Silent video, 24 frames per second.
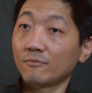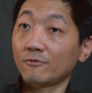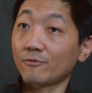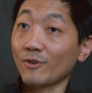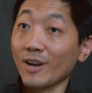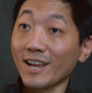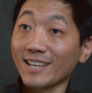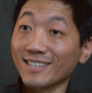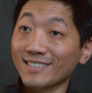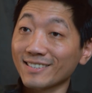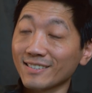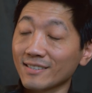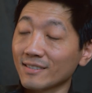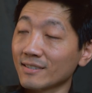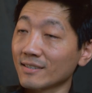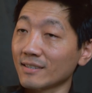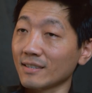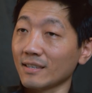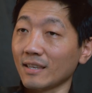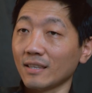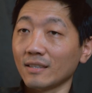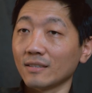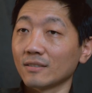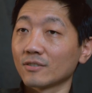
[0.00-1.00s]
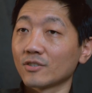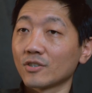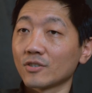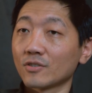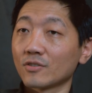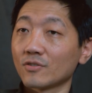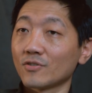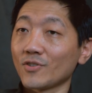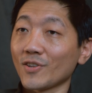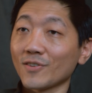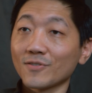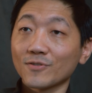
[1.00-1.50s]
friends and
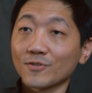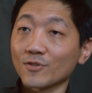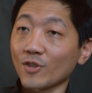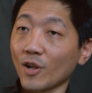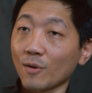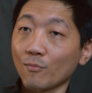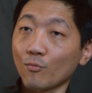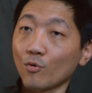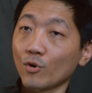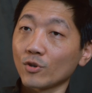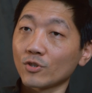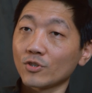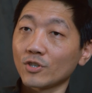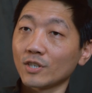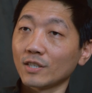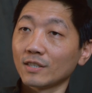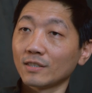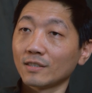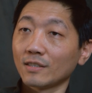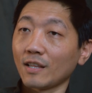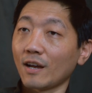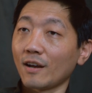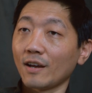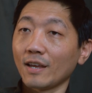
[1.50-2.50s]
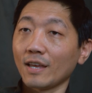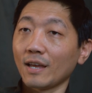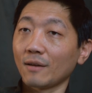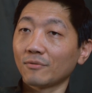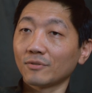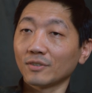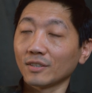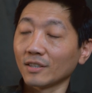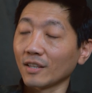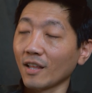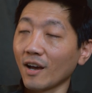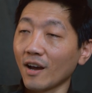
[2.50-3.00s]
just non-stop watching night
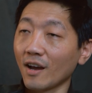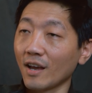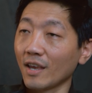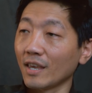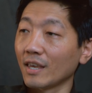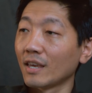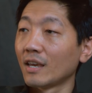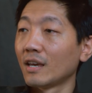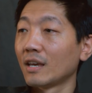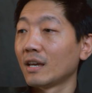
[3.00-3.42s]
after night.